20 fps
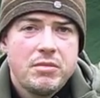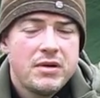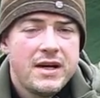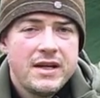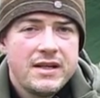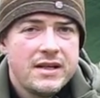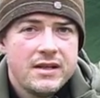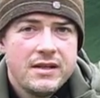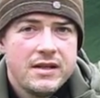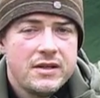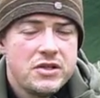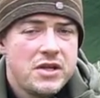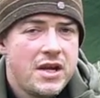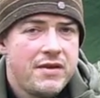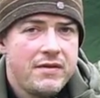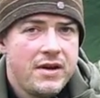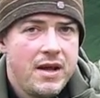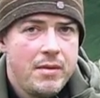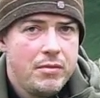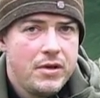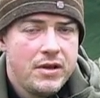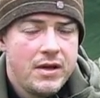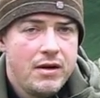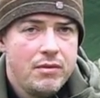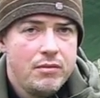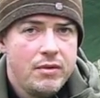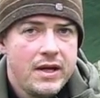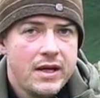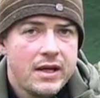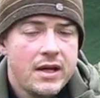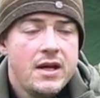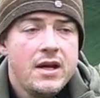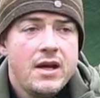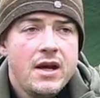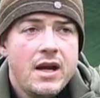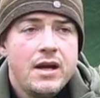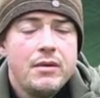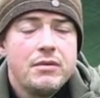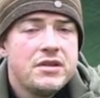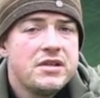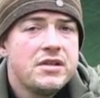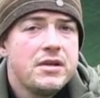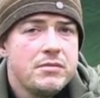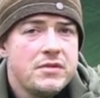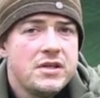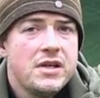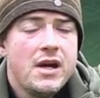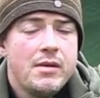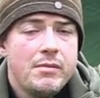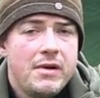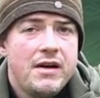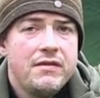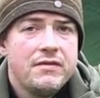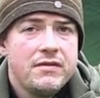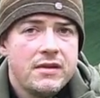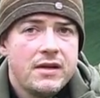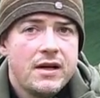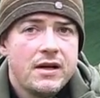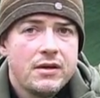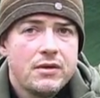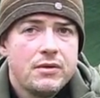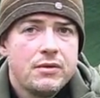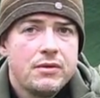but I didn't achieve an ember that week. And it was some time after that